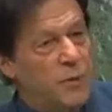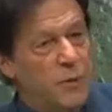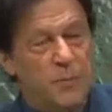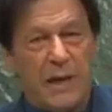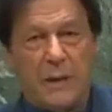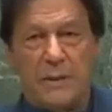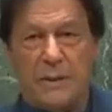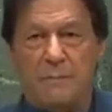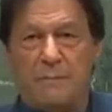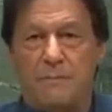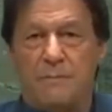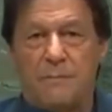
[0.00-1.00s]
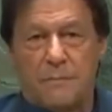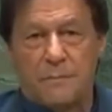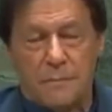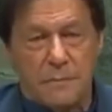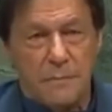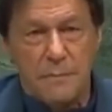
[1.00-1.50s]
to power,
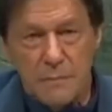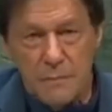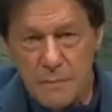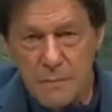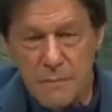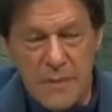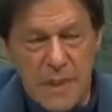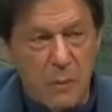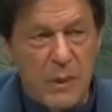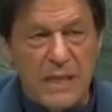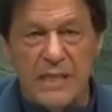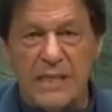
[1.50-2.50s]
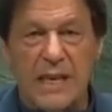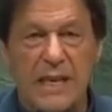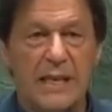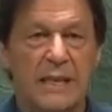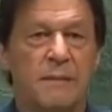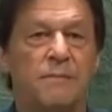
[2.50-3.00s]
we
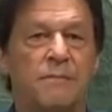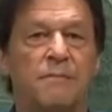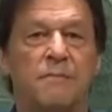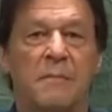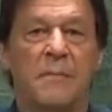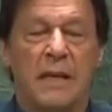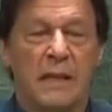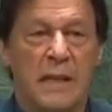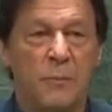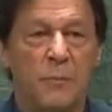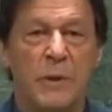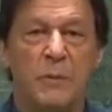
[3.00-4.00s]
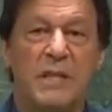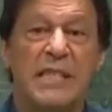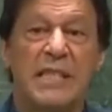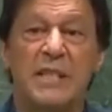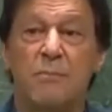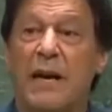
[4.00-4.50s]
decided that we would
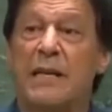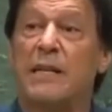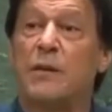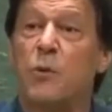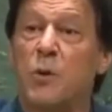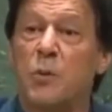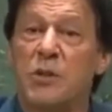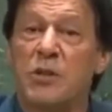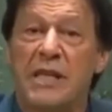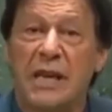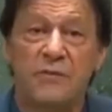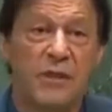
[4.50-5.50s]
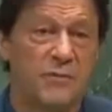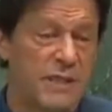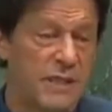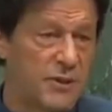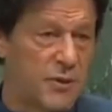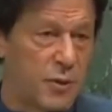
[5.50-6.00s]
dismantle what was left of
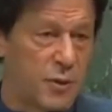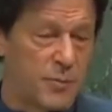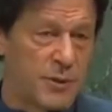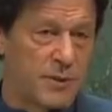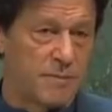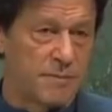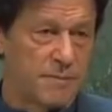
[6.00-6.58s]
these groups.